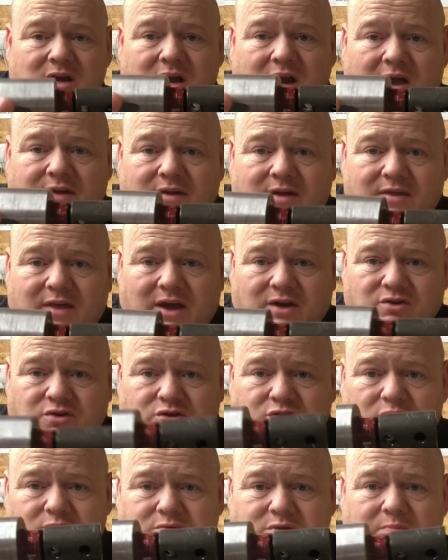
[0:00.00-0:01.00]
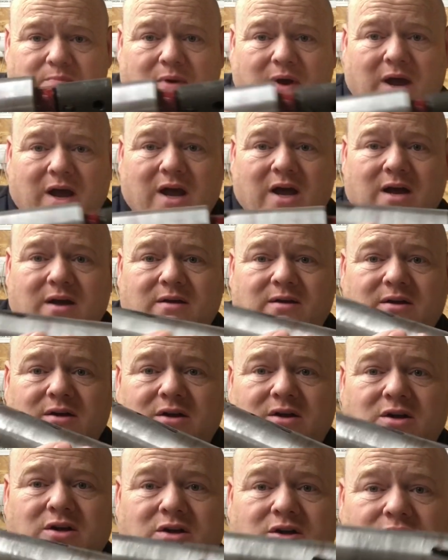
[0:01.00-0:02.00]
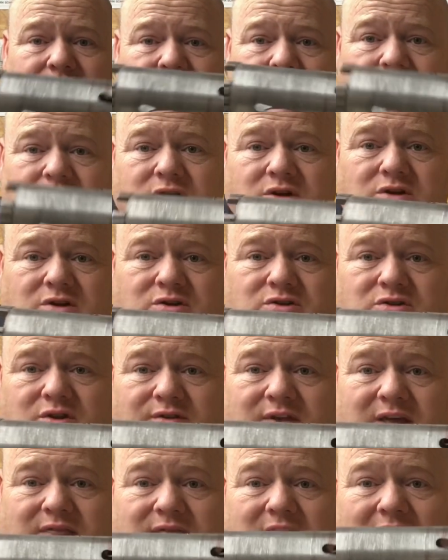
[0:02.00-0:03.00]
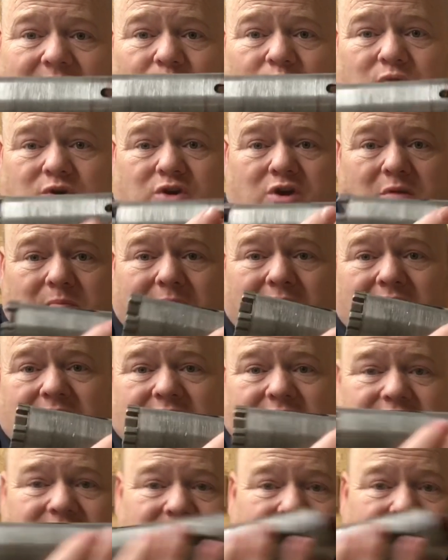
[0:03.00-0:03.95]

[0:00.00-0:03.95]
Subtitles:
And then that just comes apart. So then that would go back in your